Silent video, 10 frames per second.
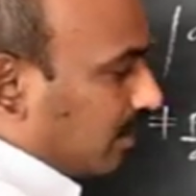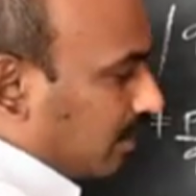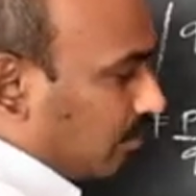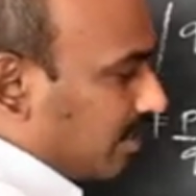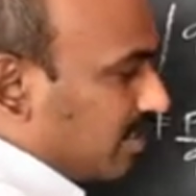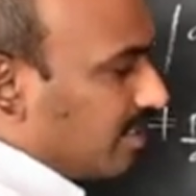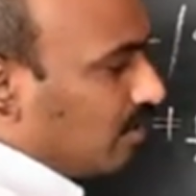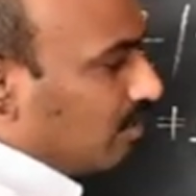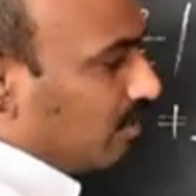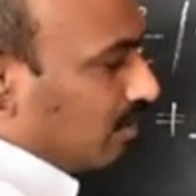10,
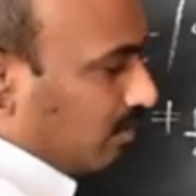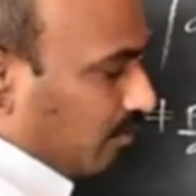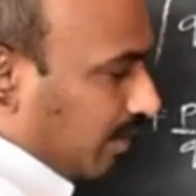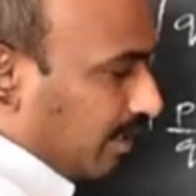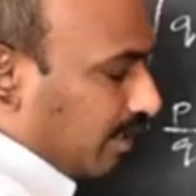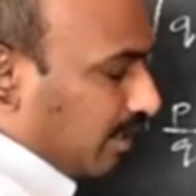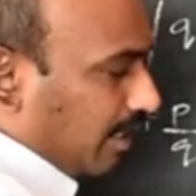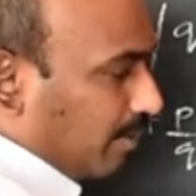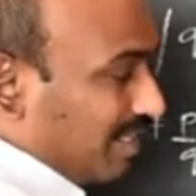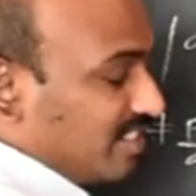
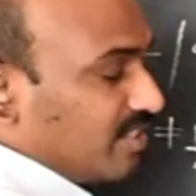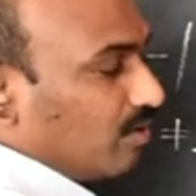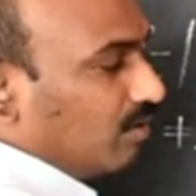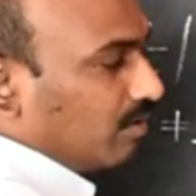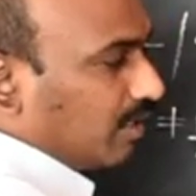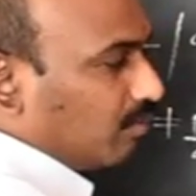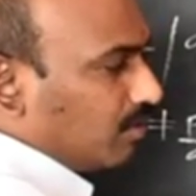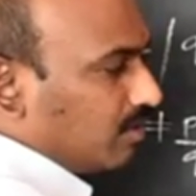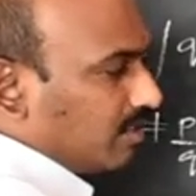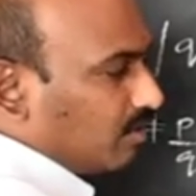
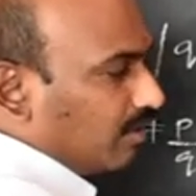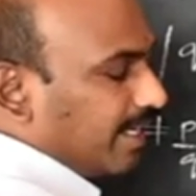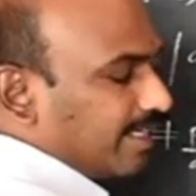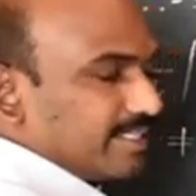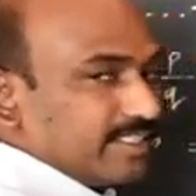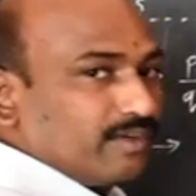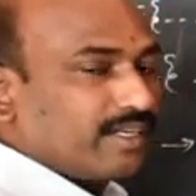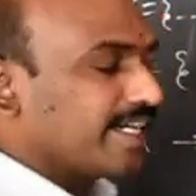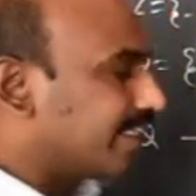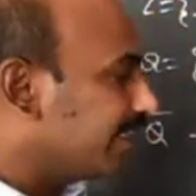100, 000, like that you are
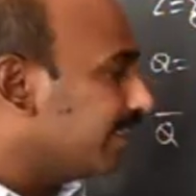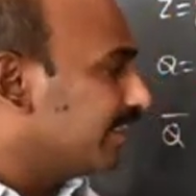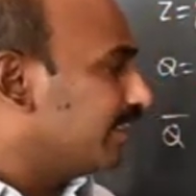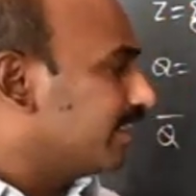getting.